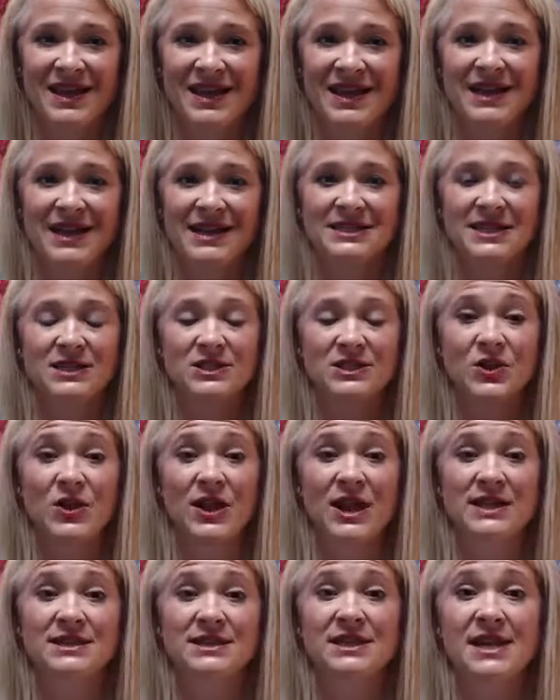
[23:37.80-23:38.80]
And I said, so
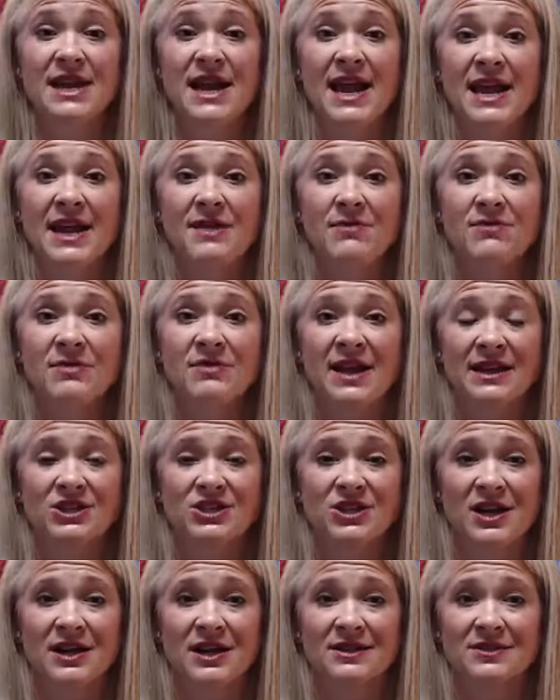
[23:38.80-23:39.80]
let's name that
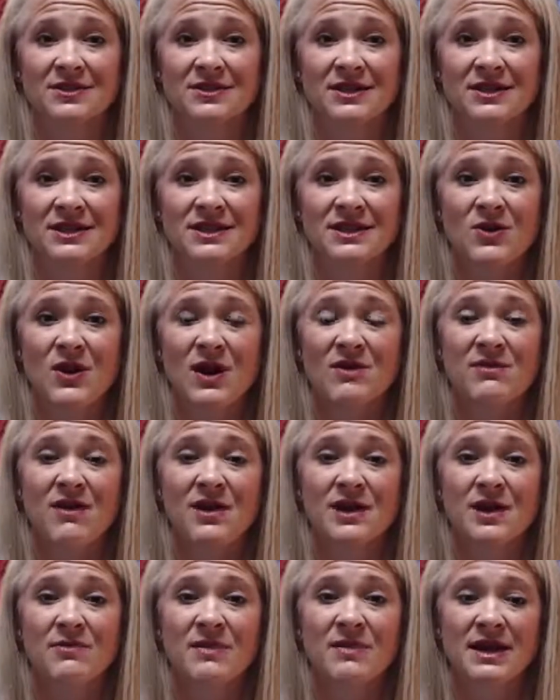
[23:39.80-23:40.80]
child. And so I
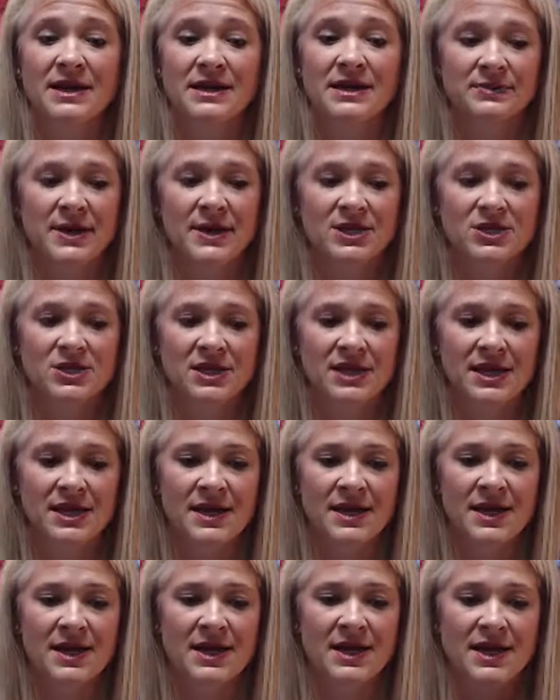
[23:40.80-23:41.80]
recommend,
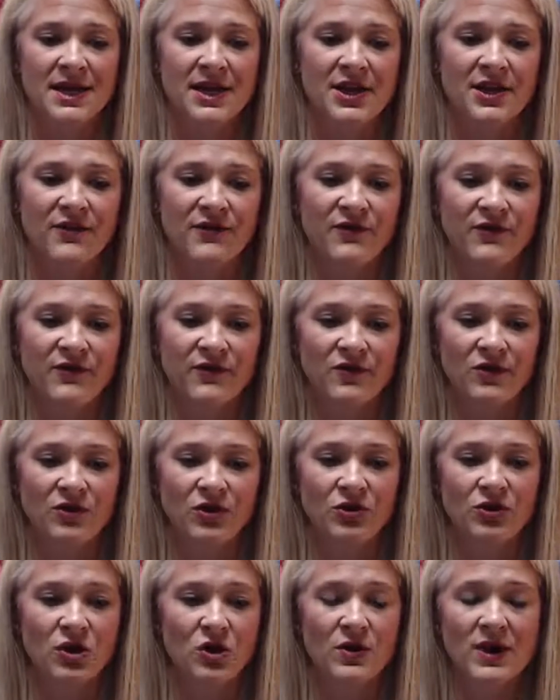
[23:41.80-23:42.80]
especially if
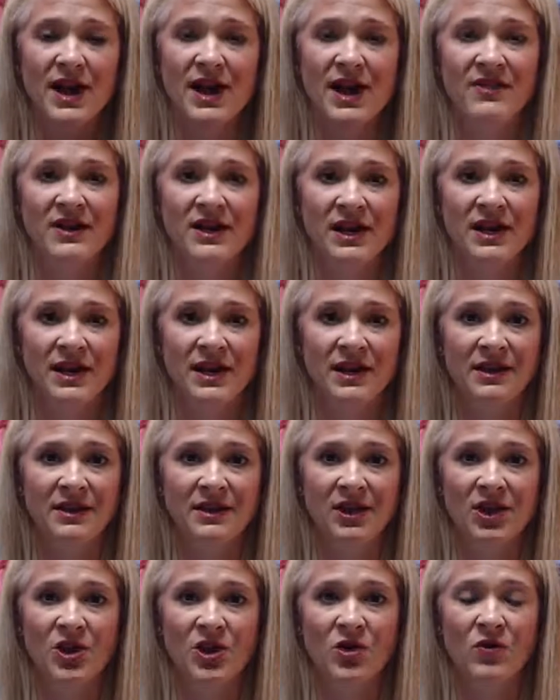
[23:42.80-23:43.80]
you don't have
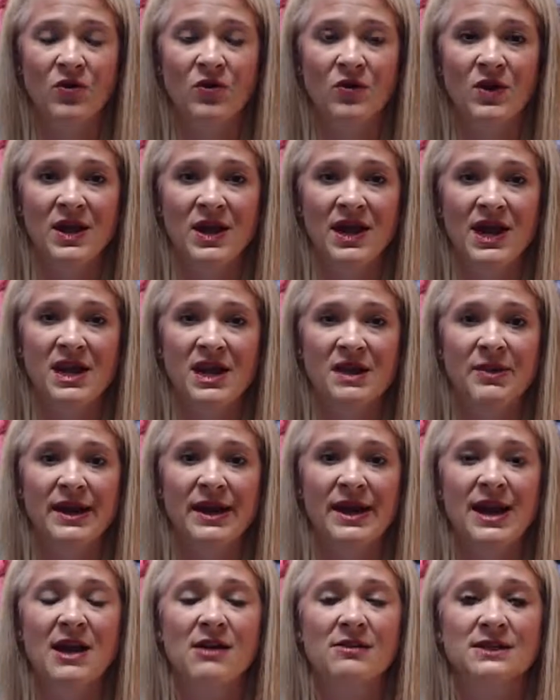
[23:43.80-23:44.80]

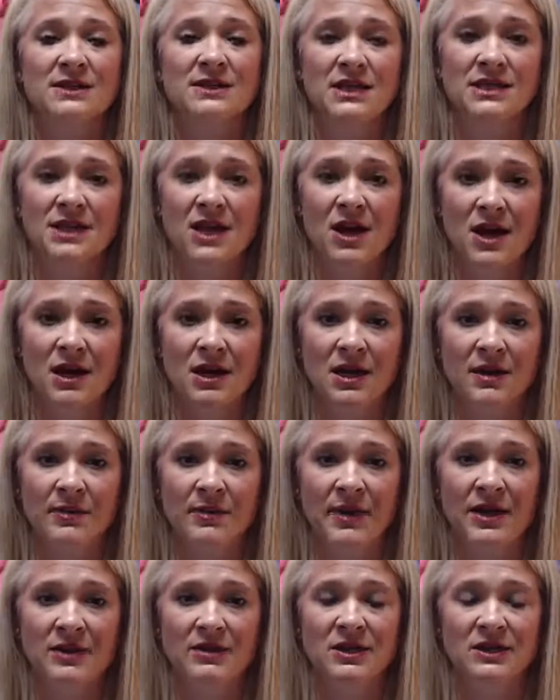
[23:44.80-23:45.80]
anybody else to talk
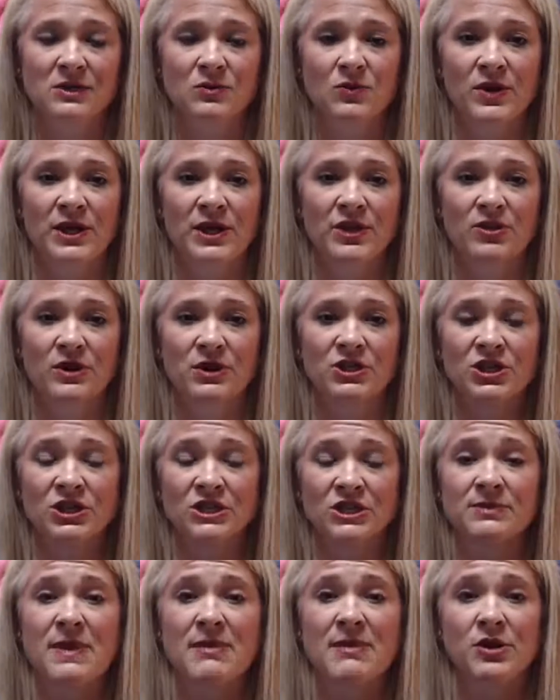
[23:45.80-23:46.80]
about this with, or it's
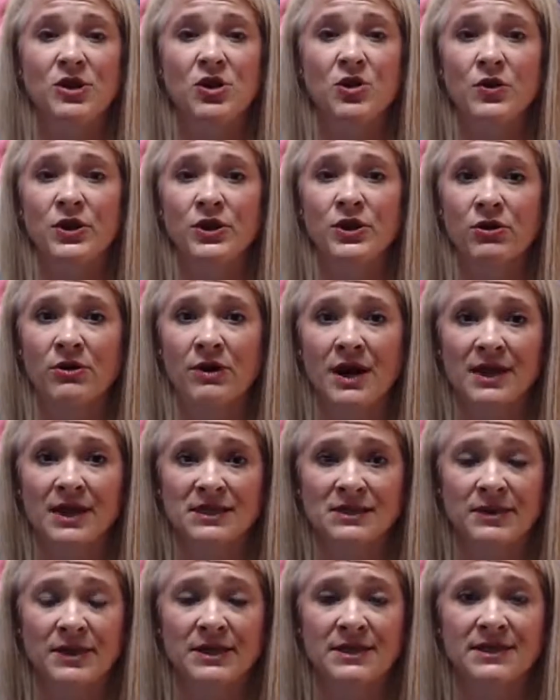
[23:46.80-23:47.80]
just maybe you and your
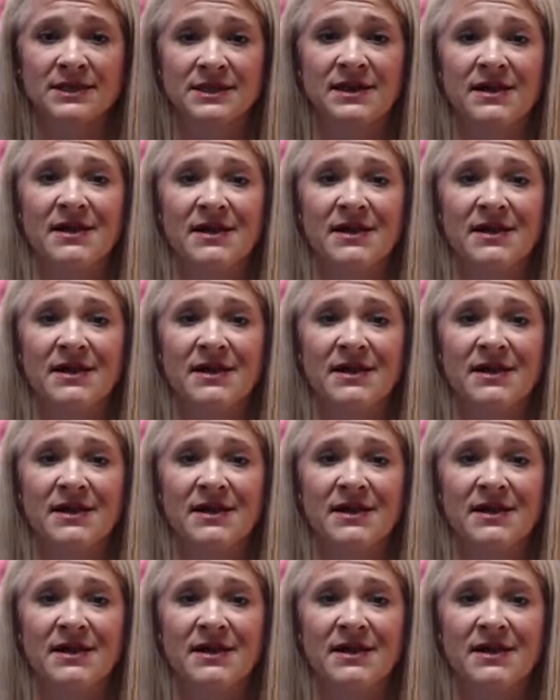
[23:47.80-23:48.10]
husband,